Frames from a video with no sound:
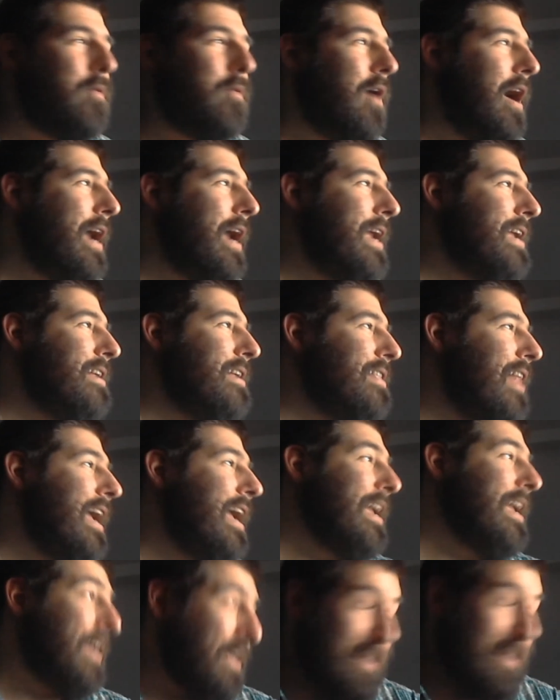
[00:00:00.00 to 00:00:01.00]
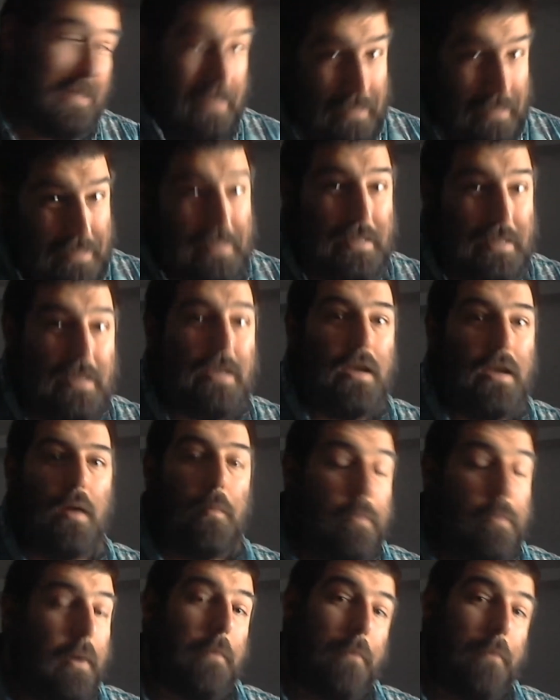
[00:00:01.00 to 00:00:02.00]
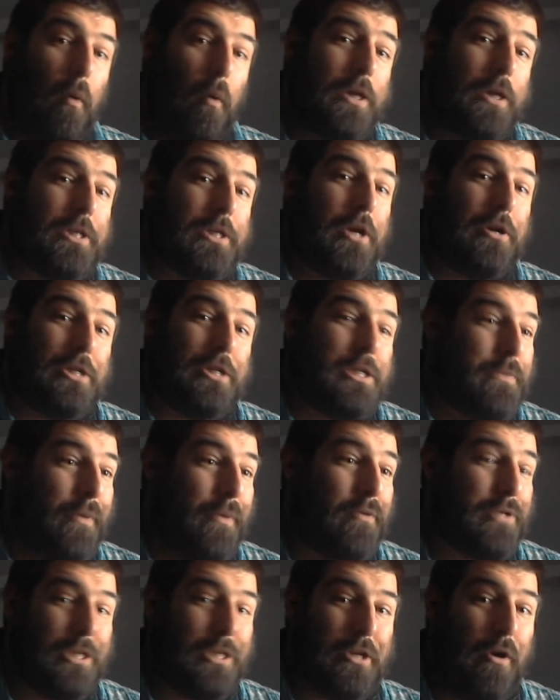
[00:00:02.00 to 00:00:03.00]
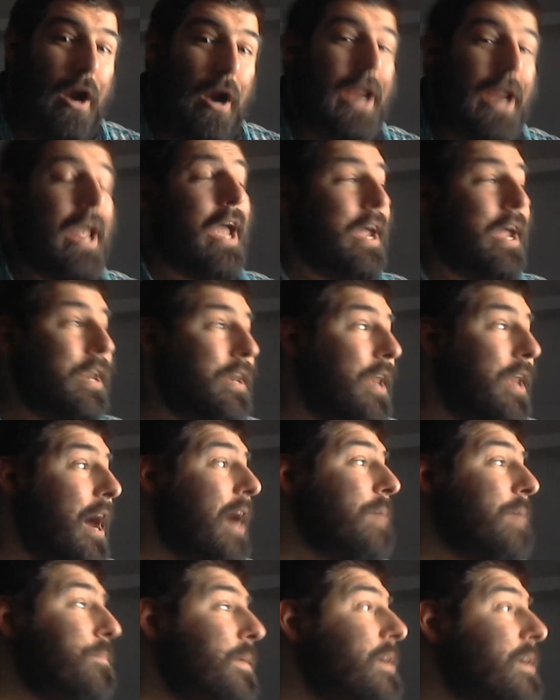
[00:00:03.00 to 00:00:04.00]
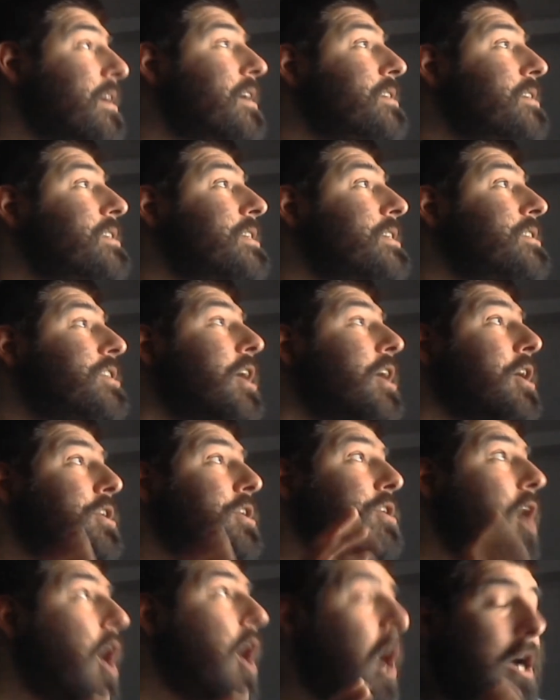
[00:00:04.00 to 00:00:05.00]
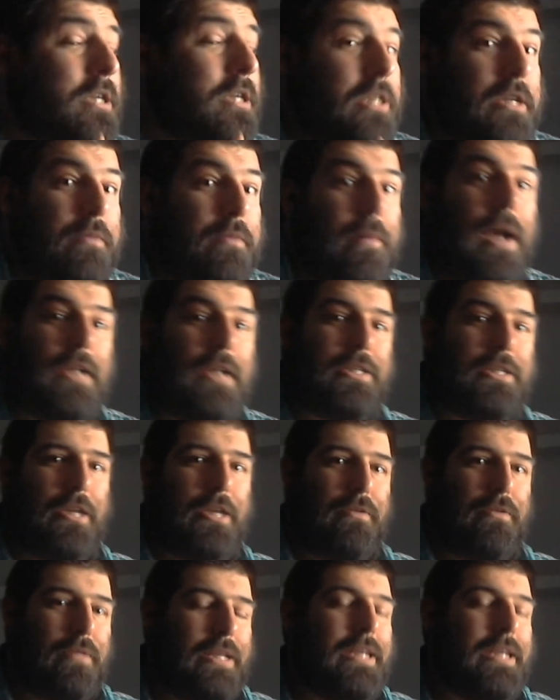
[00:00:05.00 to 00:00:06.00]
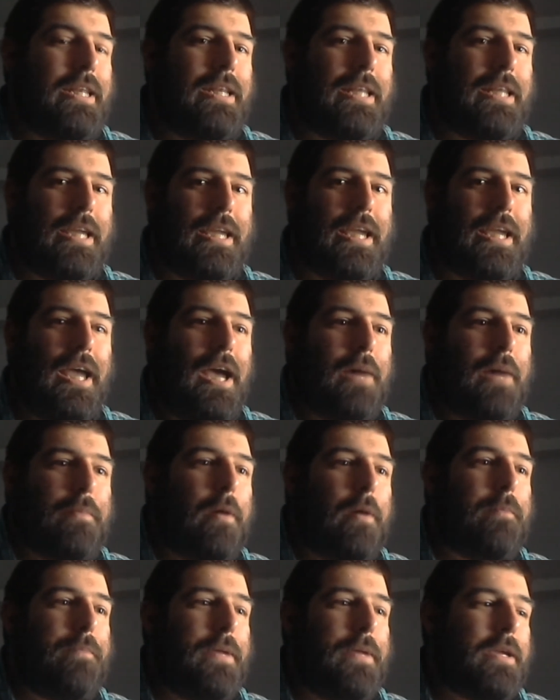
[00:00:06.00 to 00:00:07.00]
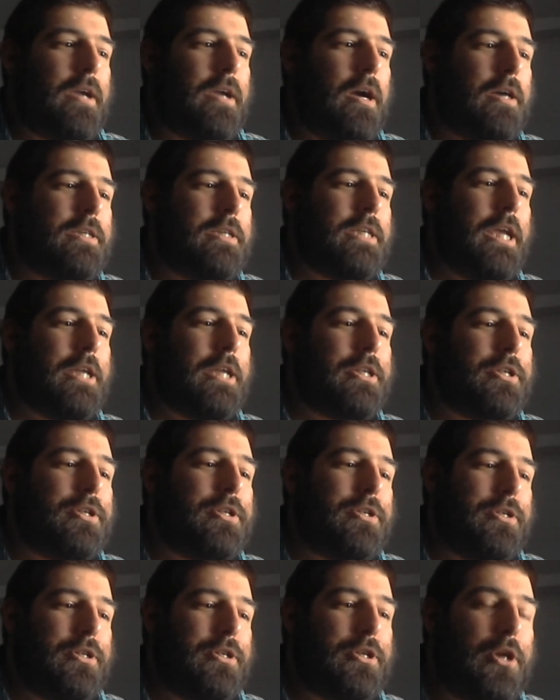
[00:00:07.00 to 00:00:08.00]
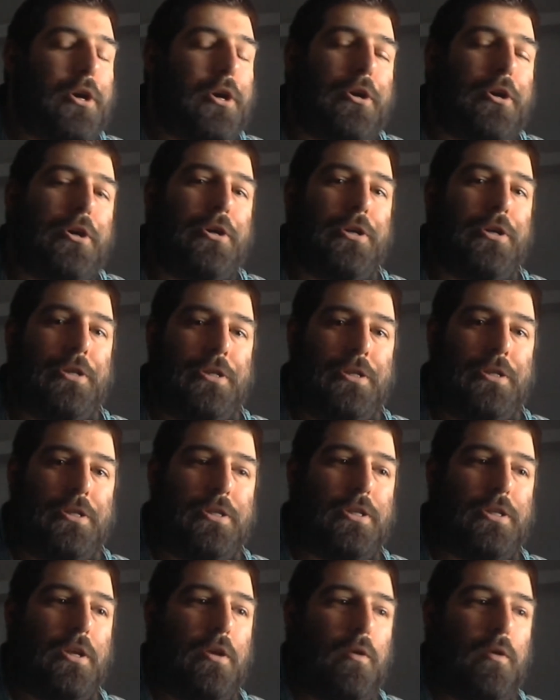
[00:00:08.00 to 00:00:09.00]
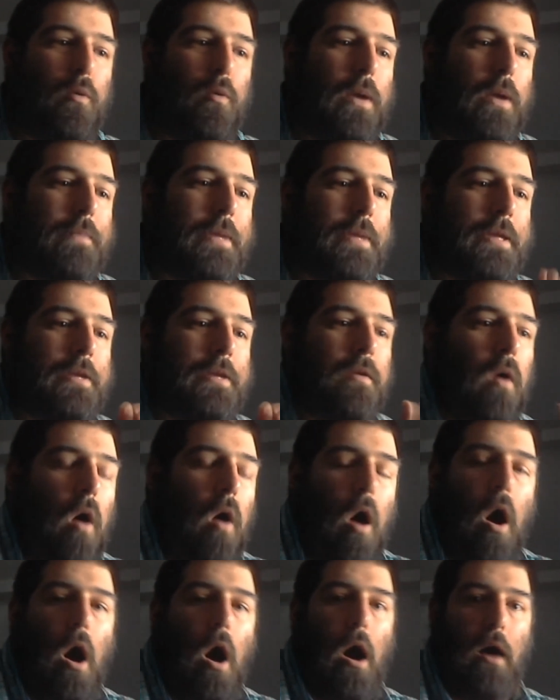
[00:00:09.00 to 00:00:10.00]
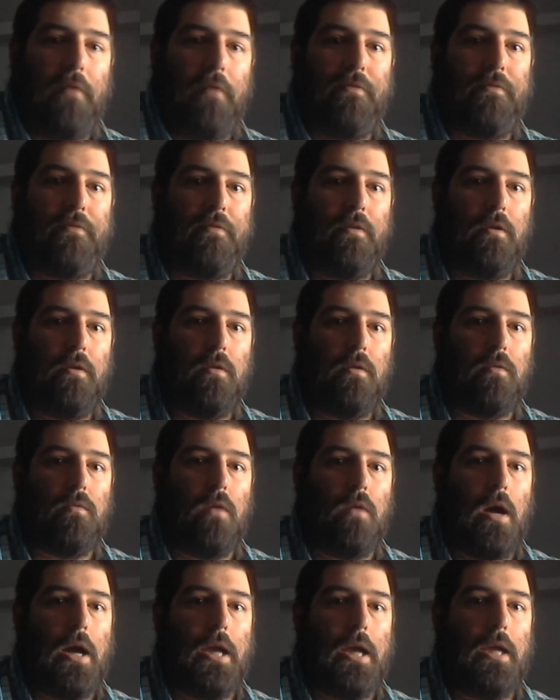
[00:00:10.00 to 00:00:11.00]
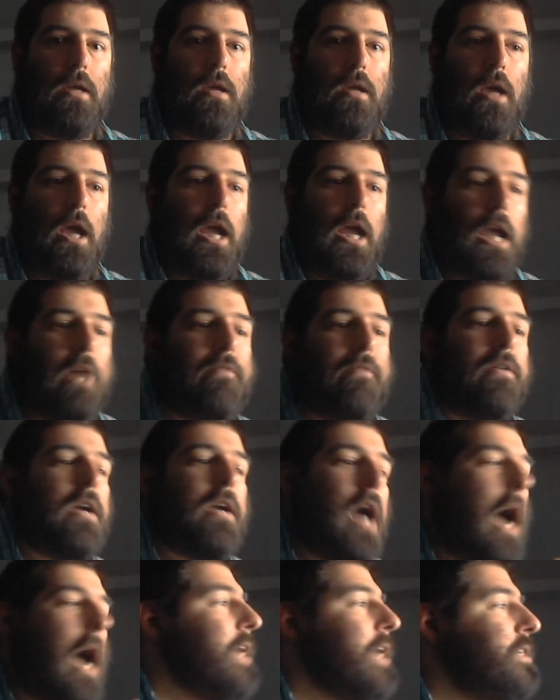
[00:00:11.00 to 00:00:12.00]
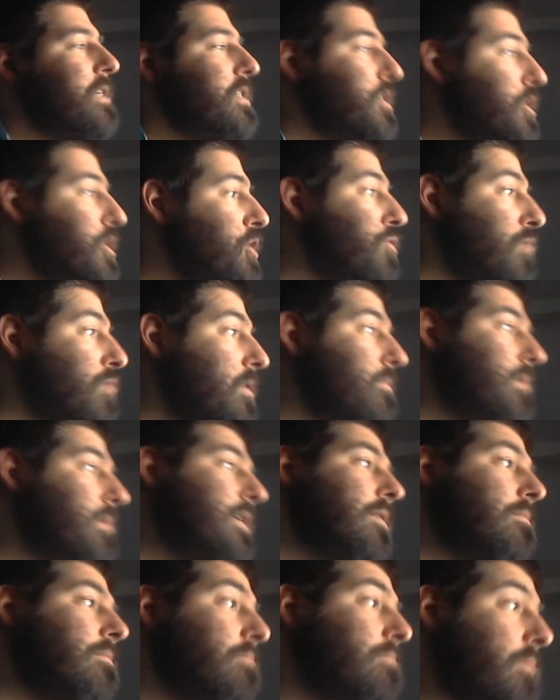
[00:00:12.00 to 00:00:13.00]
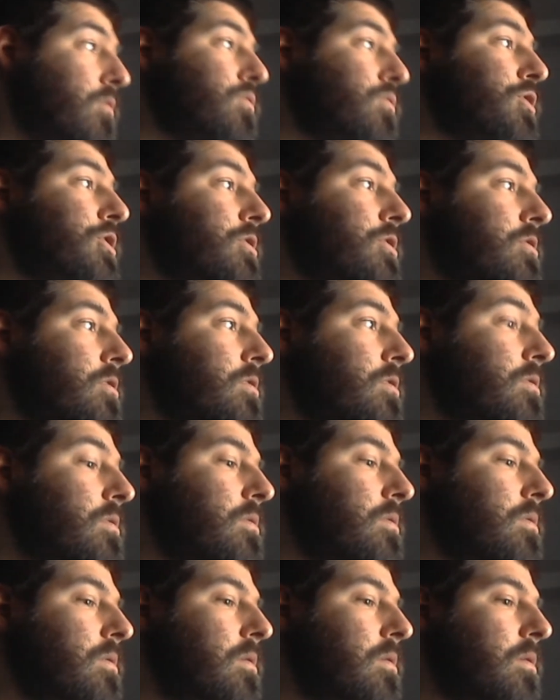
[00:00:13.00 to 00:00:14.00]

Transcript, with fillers: Right? Like, but boys aren't supposed to cry, not because it's toxic masculinity, but because it turns women off, right? If a guy is extremely emotional,